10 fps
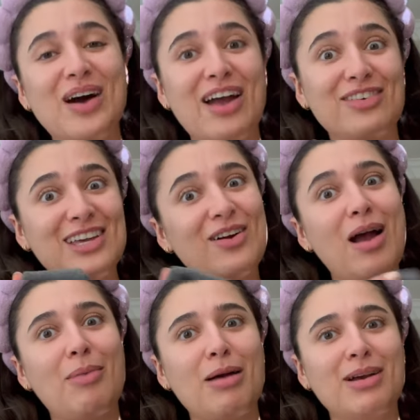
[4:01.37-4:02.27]
every year I
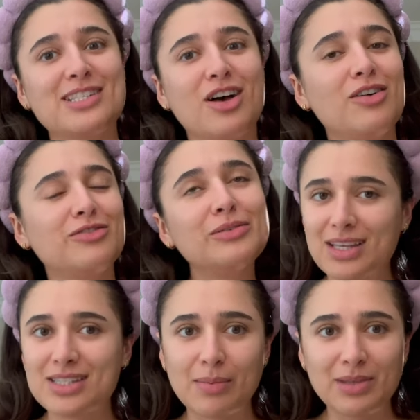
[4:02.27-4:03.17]
buy myself
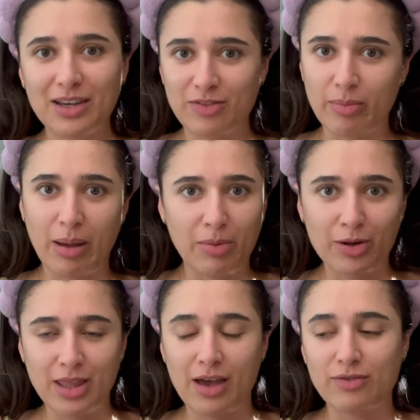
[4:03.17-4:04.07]
something for my
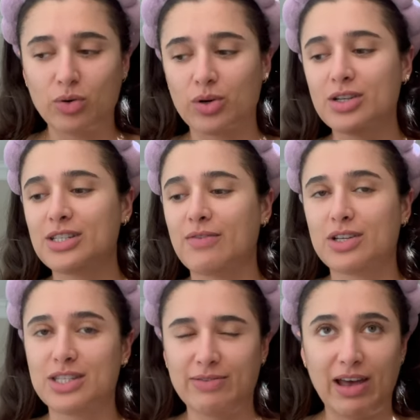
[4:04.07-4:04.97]
birthday, of course. Ever
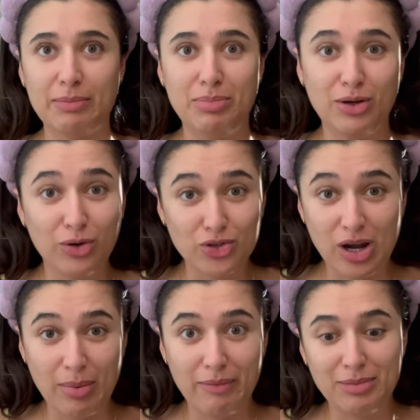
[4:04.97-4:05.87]
since I've had a big girl
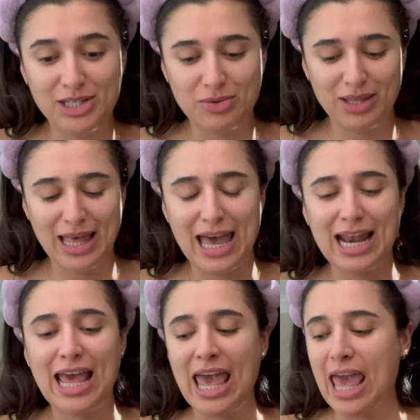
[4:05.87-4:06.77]
job, I've been doing that.
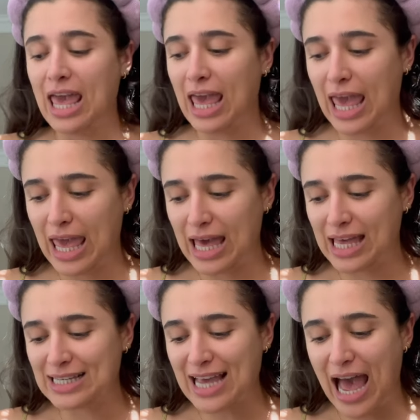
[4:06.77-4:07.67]

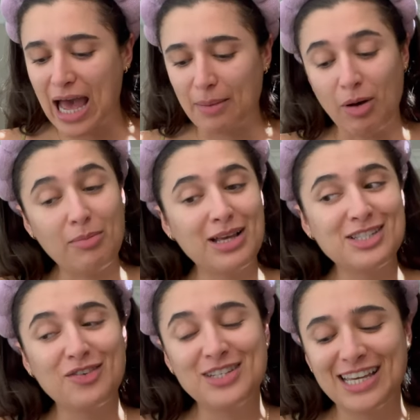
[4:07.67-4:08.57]
And I bought
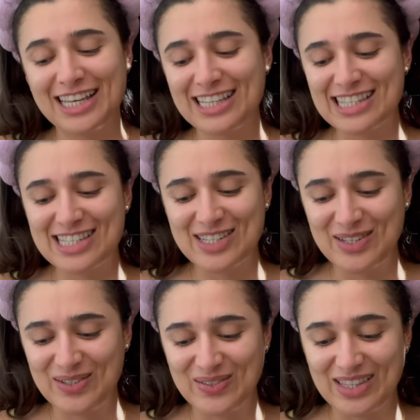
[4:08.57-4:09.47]
myself tickets
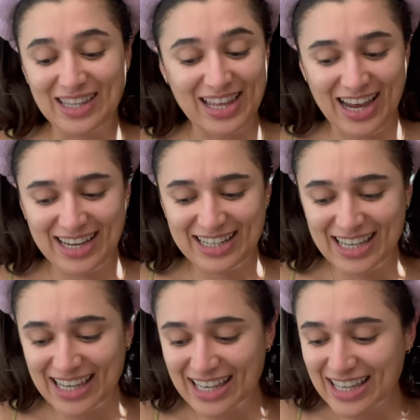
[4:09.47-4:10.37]
to The Lion
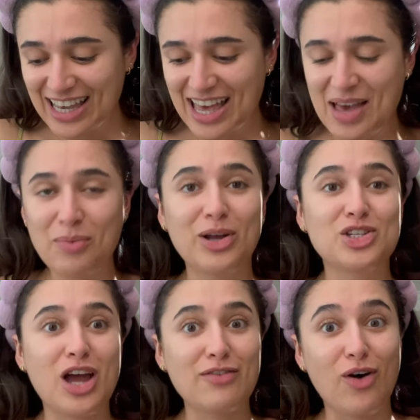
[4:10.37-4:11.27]
King, which
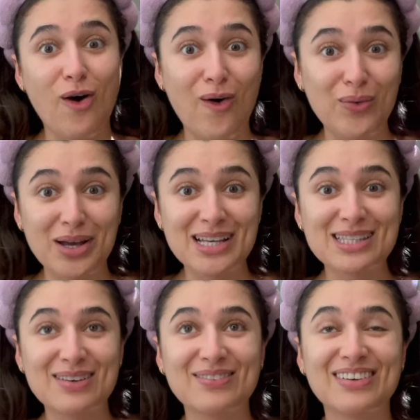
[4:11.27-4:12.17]
I've always
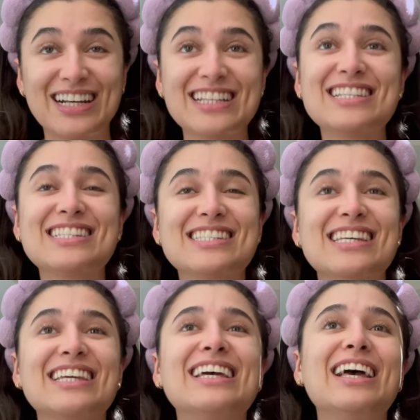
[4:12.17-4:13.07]
wanted to see.